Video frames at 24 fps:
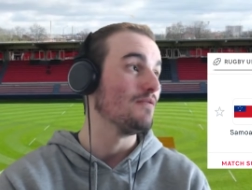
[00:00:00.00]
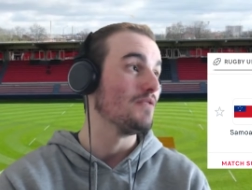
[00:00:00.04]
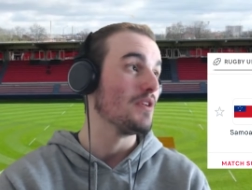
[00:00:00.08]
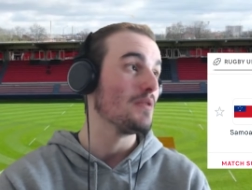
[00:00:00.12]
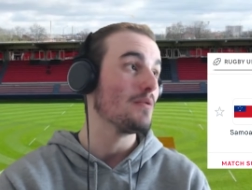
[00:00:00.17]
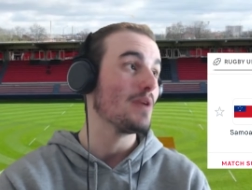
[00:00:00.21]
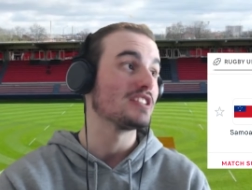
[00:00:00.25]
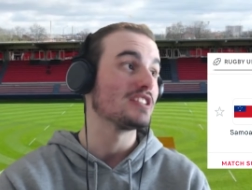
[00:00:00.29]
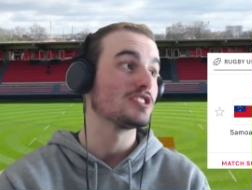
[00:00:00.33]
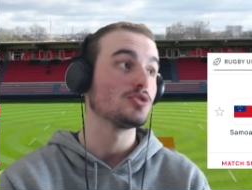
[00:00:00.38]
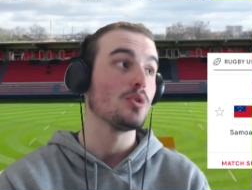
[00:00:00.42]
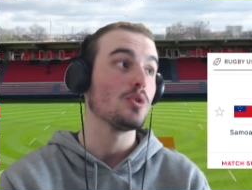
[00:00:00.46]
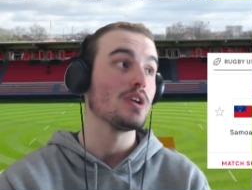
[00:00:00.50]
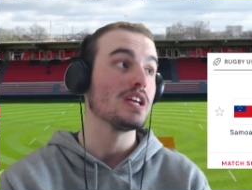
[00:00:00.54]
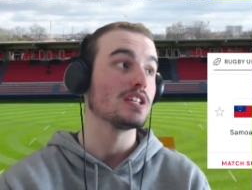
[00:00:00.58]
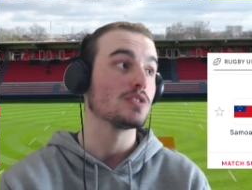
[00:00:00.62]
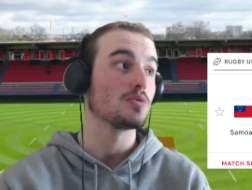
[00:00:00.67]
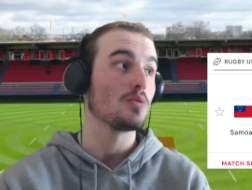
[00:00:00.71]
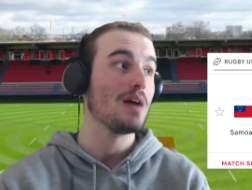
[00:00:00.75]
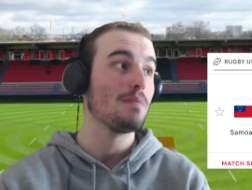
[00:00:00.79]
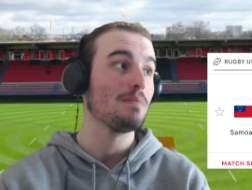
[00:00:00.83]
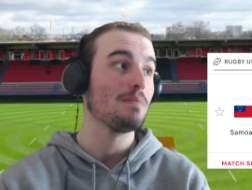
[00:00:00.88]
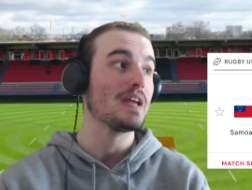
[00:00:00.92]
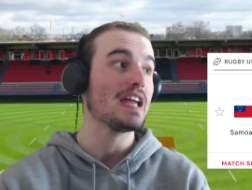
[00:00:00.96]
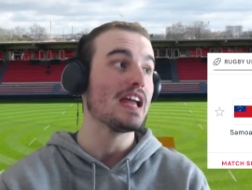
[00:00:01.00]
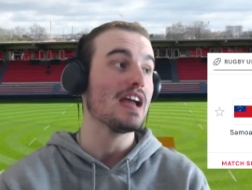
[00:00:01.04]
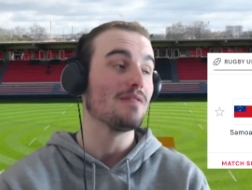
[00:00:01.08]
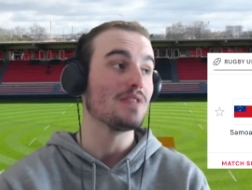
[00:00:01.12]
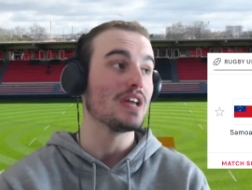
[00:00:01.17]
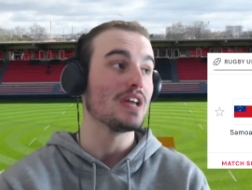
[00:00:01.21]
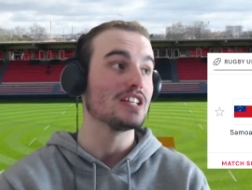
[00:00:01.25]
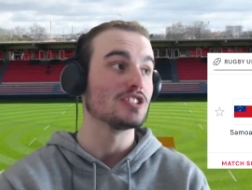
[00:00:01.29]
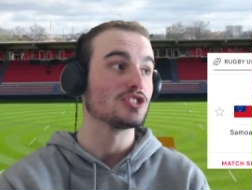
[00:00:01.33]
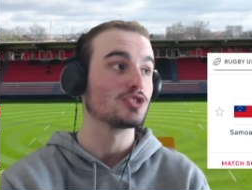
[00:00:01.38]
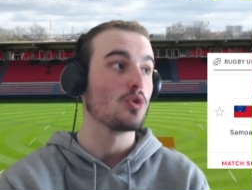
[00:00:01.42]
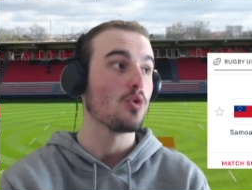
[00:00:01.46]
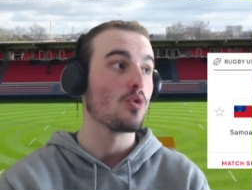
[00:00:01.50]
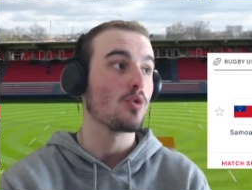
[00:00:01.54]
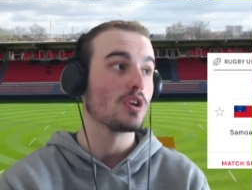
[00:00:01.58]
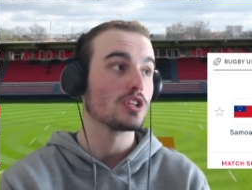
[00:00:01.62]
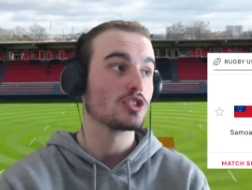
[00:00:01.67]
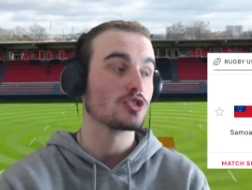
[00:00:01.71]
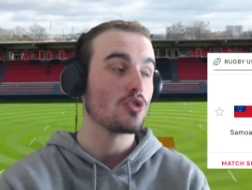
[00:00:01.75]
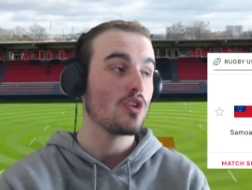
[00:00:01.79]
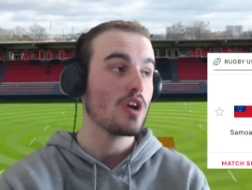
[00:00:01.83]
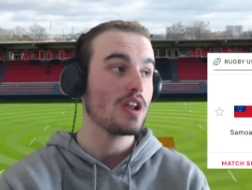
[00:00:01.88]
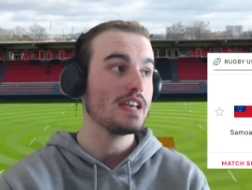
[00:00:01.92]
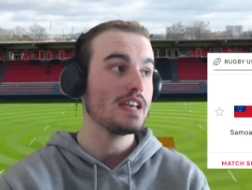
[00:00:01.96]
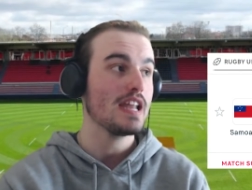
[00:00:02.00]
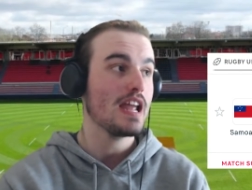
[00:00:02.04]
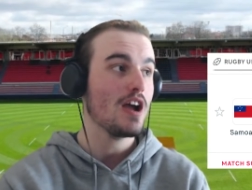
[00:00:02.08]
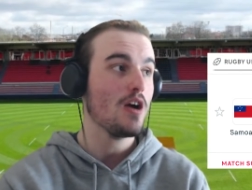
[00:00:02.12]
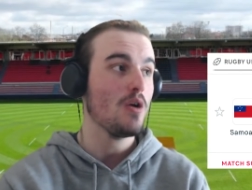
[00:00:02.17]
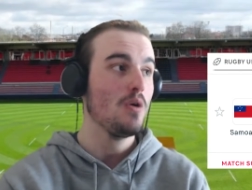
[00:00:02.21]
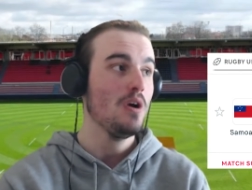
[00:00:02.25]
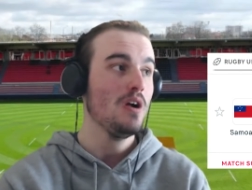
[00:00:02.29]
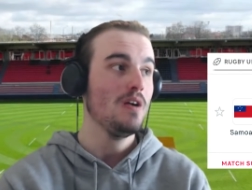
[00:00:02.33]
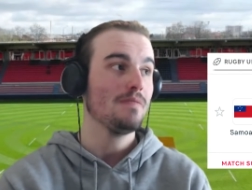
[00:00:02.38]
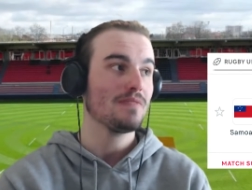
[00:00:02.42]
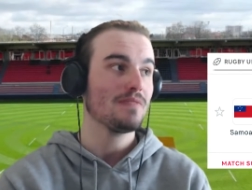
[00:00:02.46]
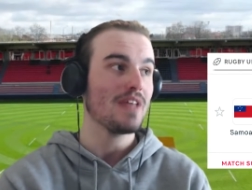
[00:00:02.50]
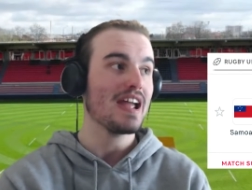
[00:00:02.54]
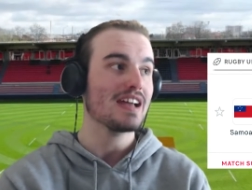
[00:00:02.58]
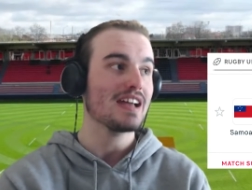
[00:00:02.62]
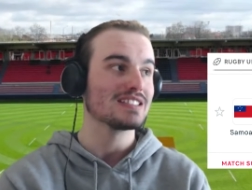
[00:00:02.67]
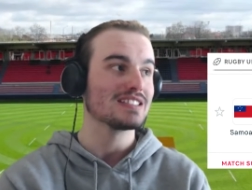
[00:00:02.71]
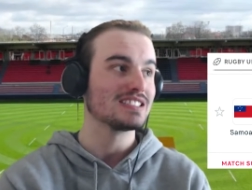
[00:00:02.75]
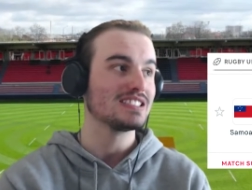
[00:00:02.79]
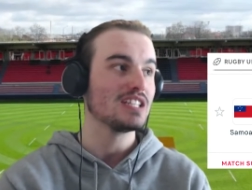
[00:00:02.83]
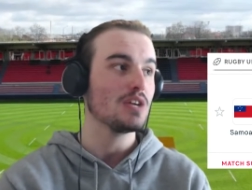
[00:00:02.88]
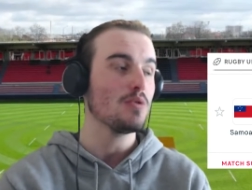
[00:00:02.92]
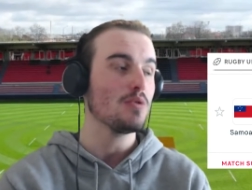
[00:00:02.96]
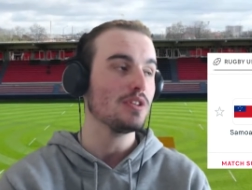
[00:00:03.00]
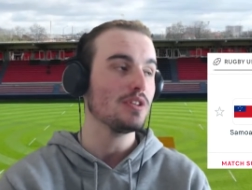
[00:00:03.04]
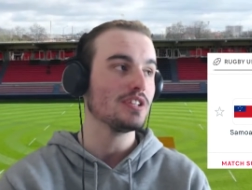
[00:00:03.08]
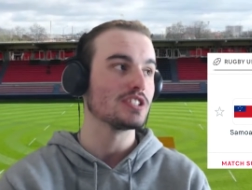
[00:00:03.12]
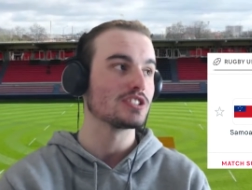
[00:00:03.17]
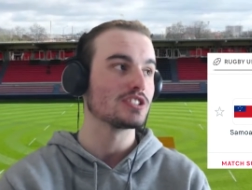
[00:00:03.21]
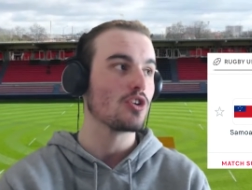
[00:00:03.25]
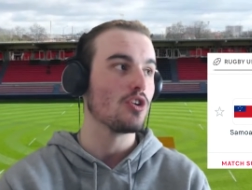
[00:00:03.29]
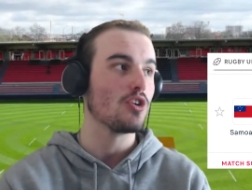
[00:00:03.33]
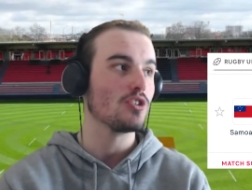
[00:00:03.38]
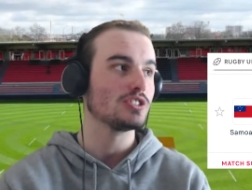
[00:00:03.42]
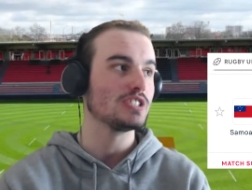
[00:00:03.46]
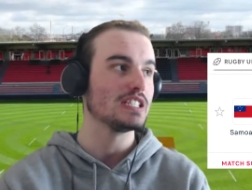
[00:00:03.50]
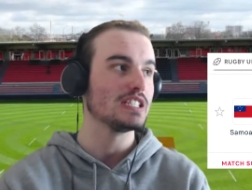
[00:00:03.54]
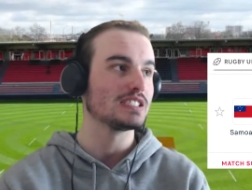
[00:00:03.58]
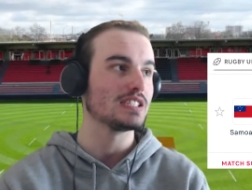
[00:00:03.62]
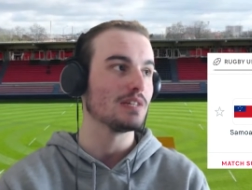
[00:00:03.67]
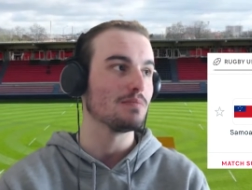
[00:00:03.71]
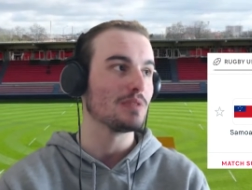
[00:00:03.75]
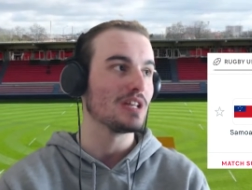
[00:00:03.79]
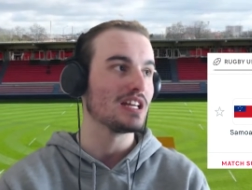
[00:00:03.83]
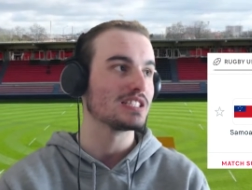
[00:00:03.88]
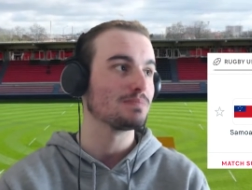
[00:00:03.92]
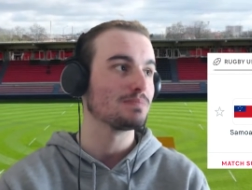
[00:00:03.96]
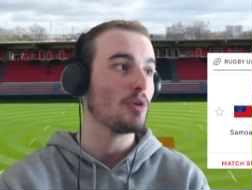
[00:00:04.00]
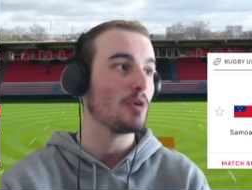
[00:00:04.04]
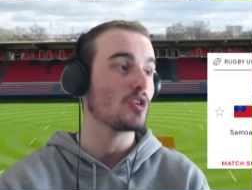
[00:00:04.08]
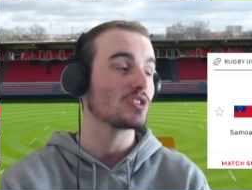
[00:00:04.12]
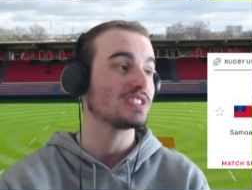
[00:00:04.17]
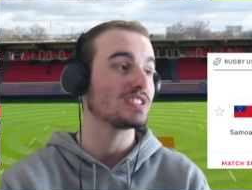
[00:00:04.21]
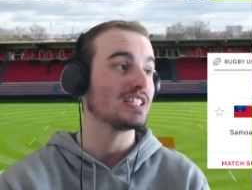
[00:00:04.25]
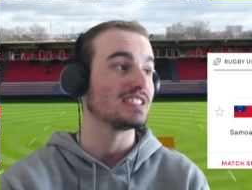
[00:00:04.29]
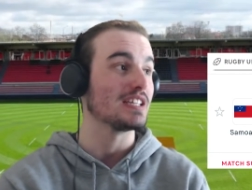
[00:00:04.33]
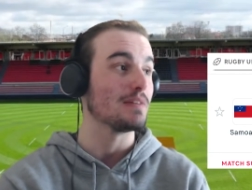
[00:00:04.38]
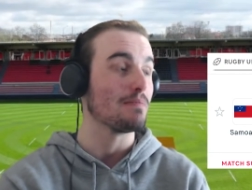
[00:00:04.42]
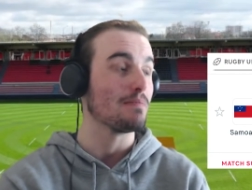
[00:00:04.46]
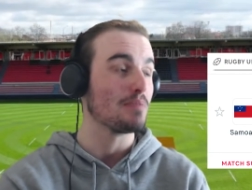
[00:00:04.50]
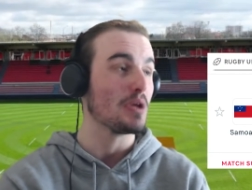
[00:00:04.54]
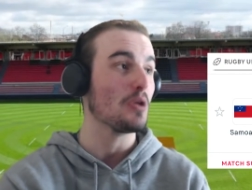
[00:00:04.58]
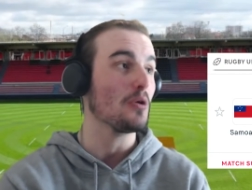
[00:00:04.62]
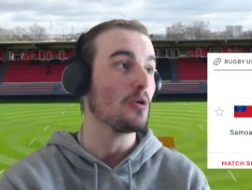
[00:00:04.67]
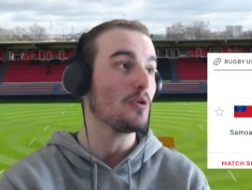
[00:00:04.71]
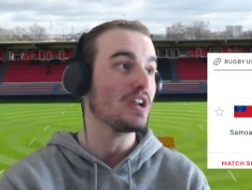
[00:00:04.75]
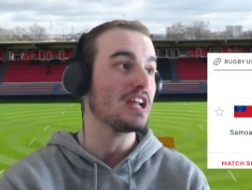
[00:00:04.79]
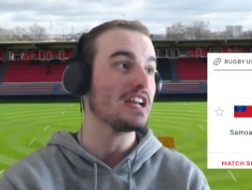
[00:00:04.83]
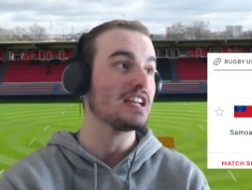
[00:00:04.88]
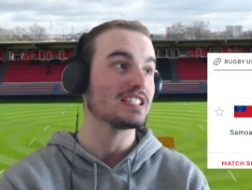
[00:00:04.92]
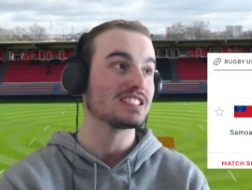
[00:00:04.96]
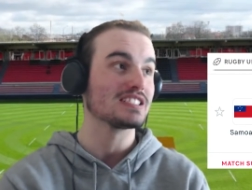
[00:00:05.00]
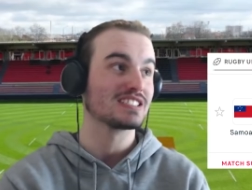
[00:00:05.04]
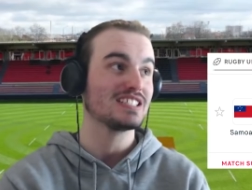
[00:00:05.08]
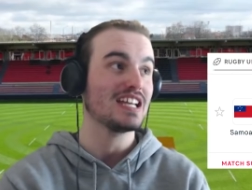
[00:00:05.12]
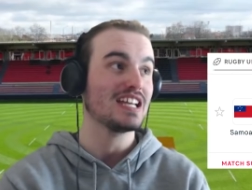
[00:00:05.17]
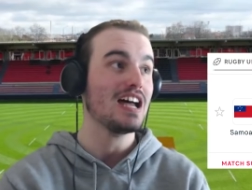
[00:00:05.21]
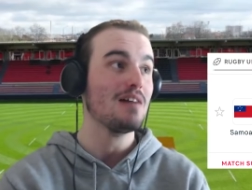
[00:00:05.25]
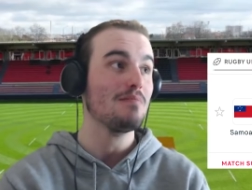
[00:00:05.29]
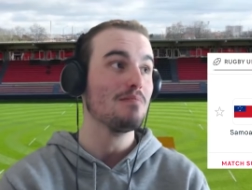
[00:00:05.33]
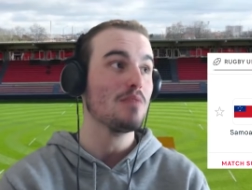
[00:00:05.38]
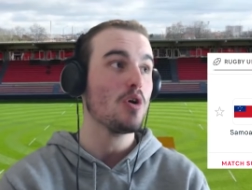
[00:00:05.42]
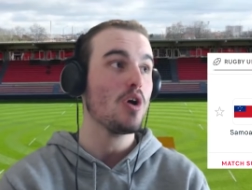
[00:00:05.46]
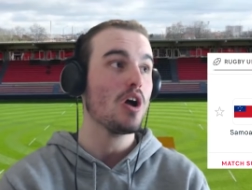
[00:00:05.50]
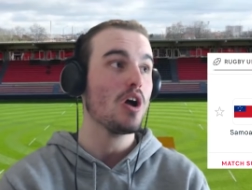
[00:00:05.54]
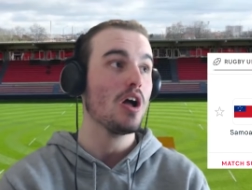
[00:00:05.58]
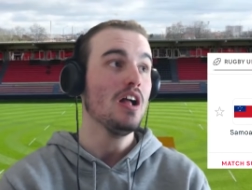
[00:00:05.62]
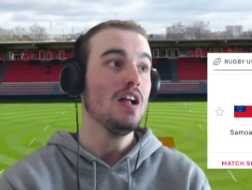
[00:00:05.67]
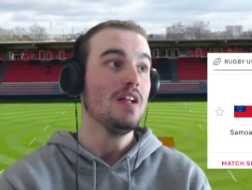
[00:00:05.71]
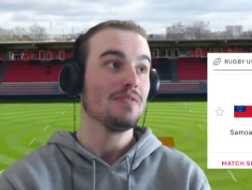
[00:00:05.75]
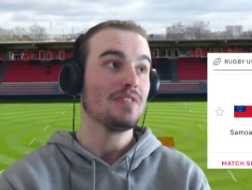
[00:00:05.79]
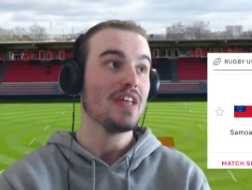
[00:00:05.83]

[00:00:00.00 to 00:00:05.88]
Vive Sawyers Wapi. If they score a try now, they are still in this contest. The Blitzboks, it's a penalty to Samoa.